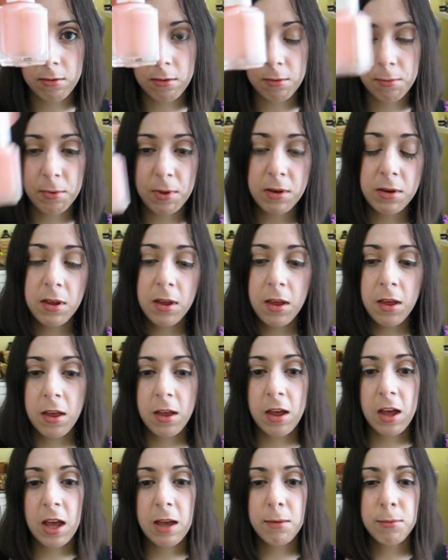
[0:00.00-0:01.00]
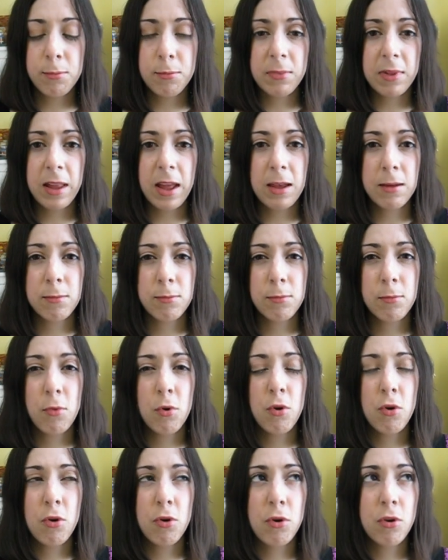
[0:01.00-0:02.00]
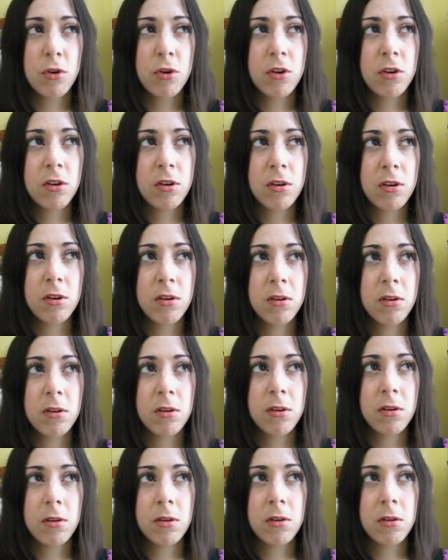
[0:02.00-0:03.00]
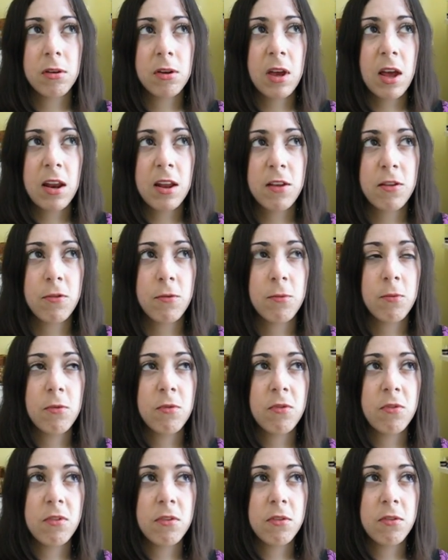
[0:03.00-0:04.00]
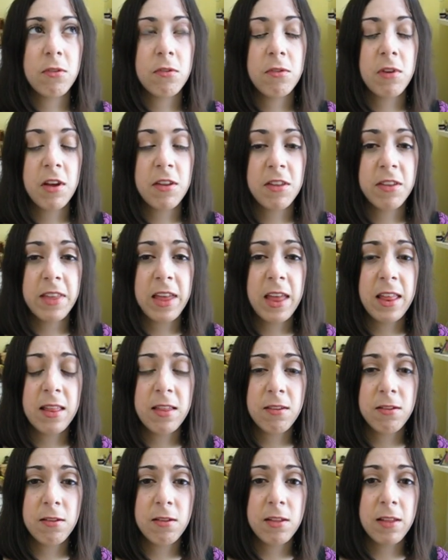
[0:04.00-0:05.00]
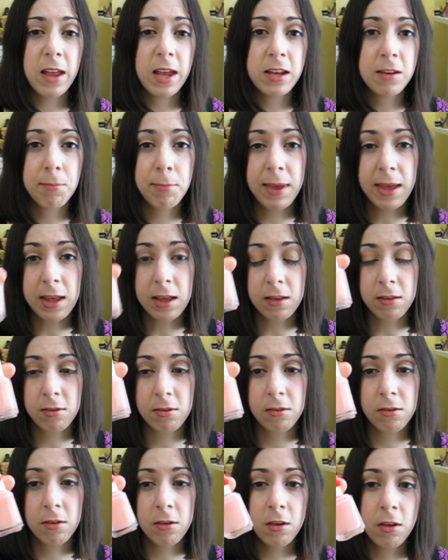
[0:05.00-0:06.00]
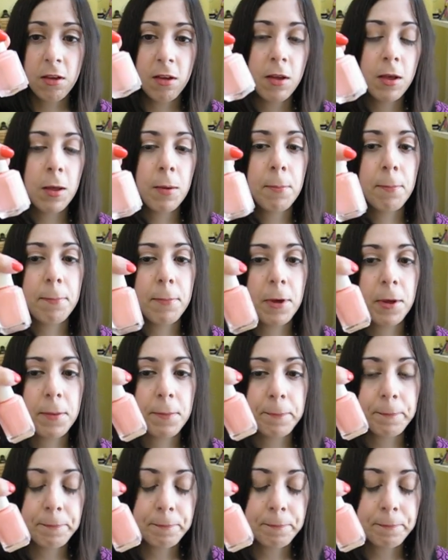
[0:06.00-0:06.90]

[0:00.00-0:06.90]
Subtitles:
but I like more colours rather than light pinks, but